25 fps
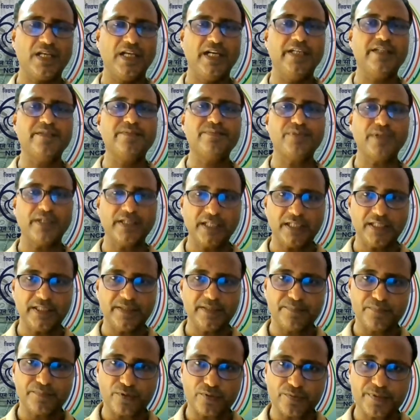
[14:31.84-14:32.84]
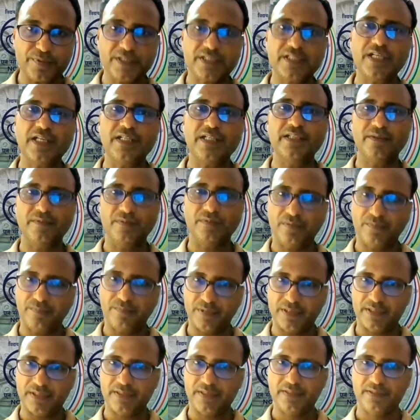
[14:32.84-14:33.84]
And finally, professional
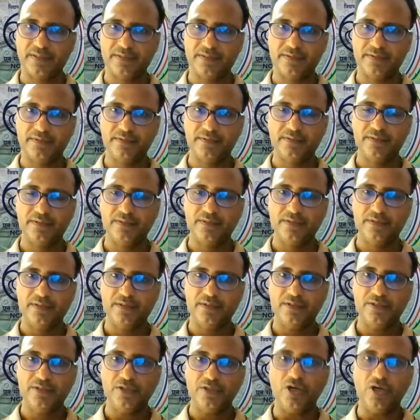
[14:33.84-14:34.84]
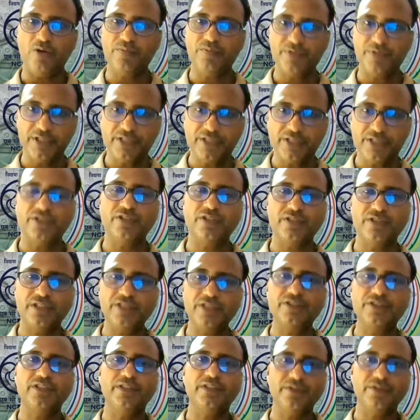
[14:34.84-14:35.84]
development of teacher
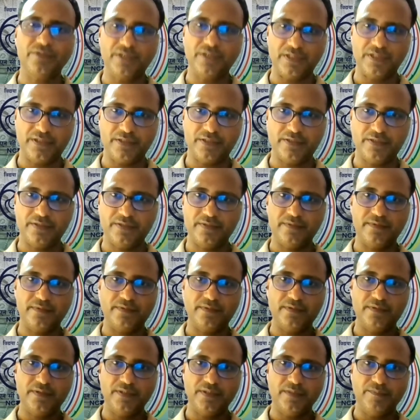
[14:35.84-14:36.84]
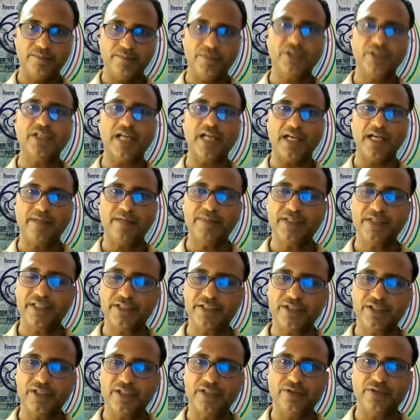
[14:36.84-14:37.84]
educators. Because I am a
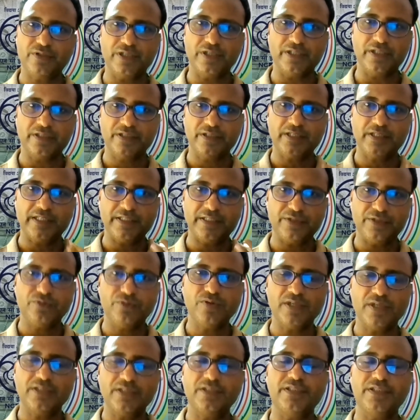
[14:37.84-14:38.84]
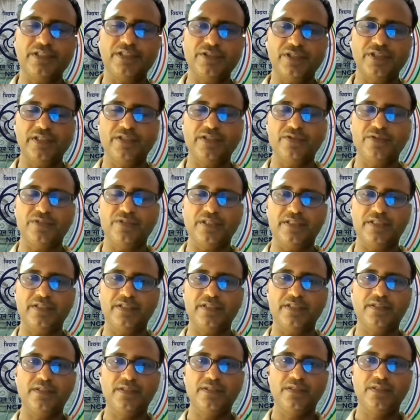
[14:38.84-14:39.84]
teacher educator and you are the teacher
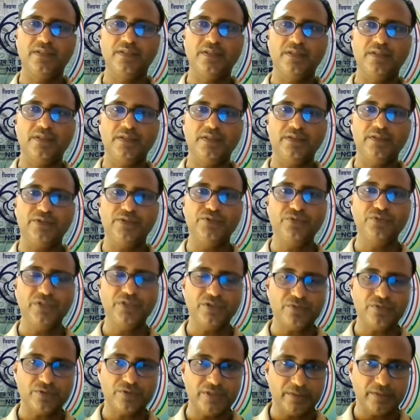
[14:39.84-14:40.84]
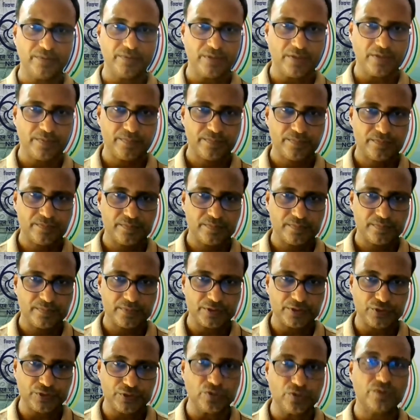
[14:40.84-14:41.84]
educator, you need to develop
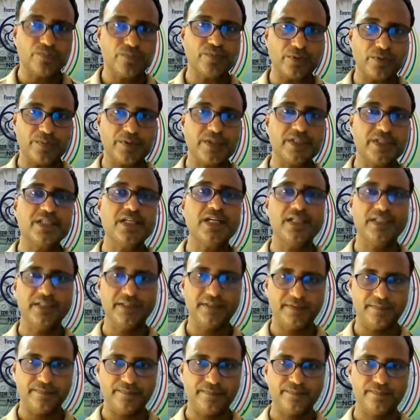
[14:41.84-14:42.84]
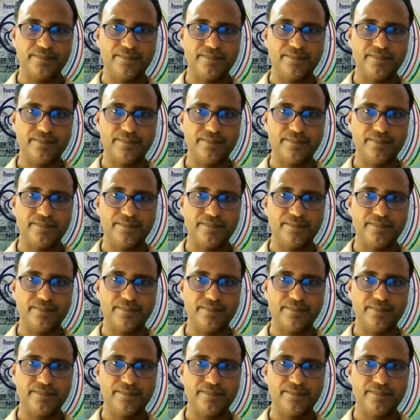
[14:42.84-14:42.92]
your professionalism.